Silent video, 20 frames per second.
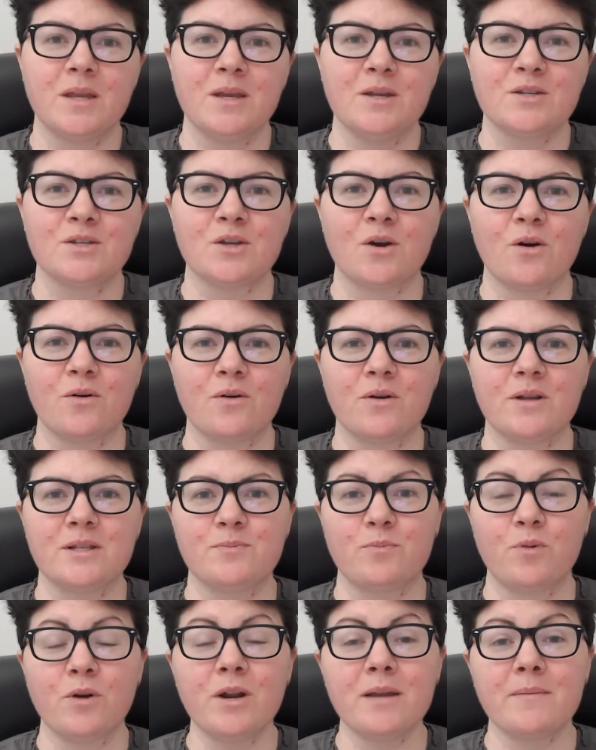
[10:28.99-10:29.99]
So it's
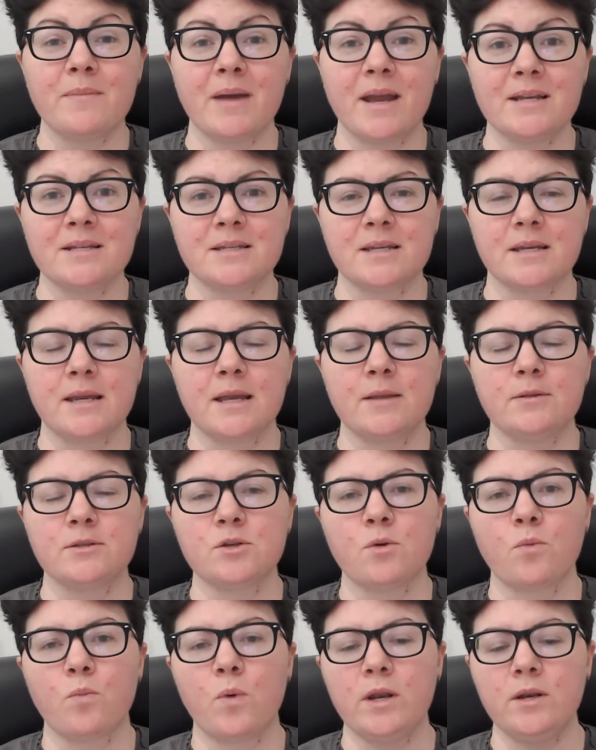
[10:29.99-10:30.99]
pretty amazing. And
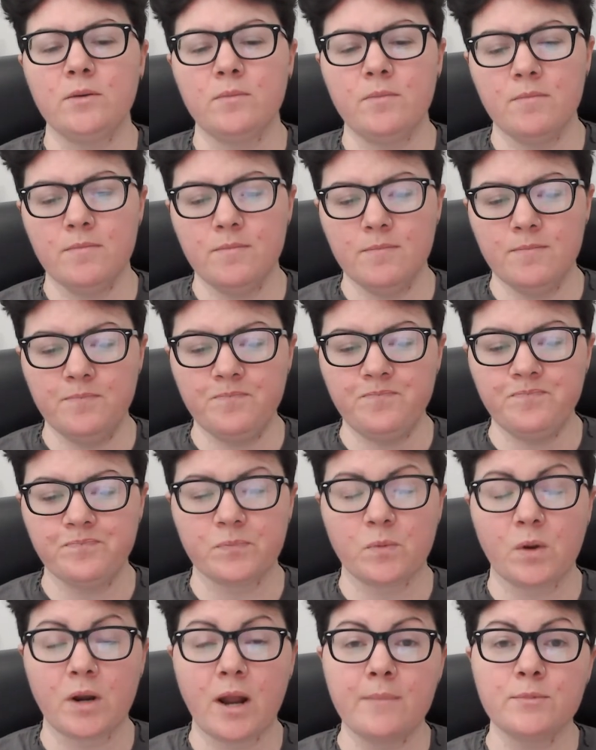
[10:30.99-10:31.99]
so when
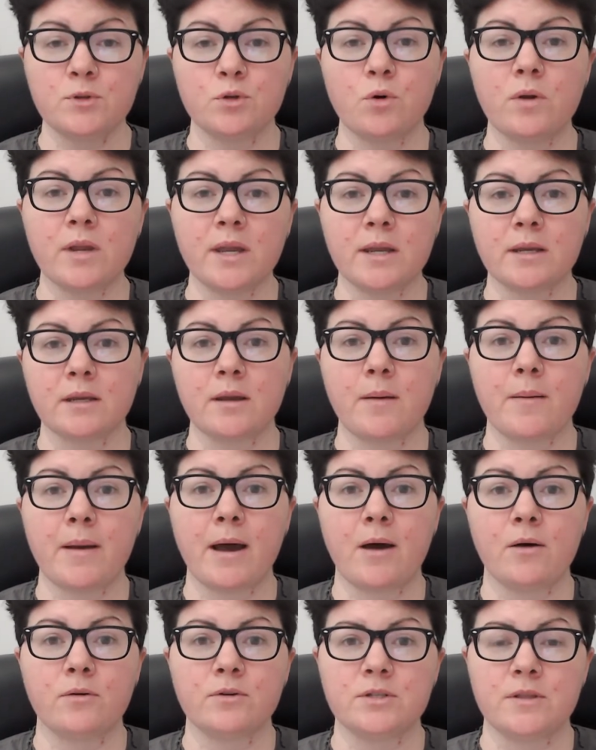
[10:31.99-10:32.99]
I'm talking
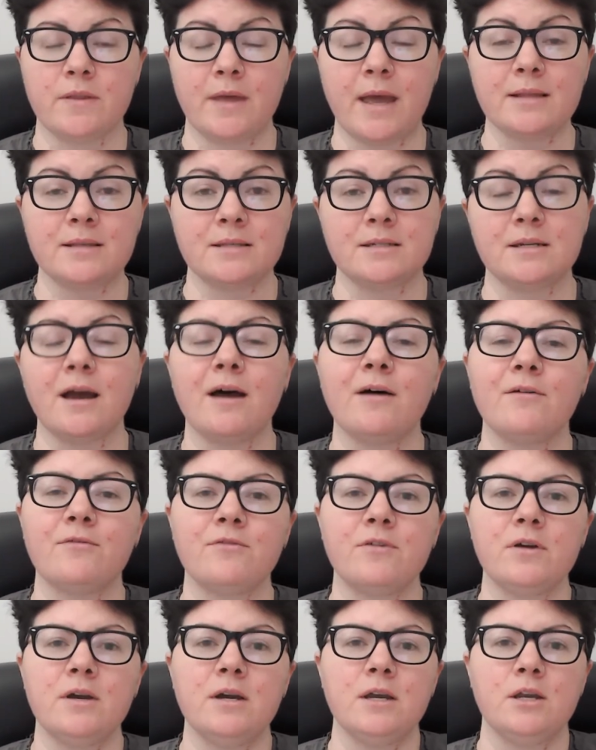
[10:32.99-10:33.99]
about that stuff,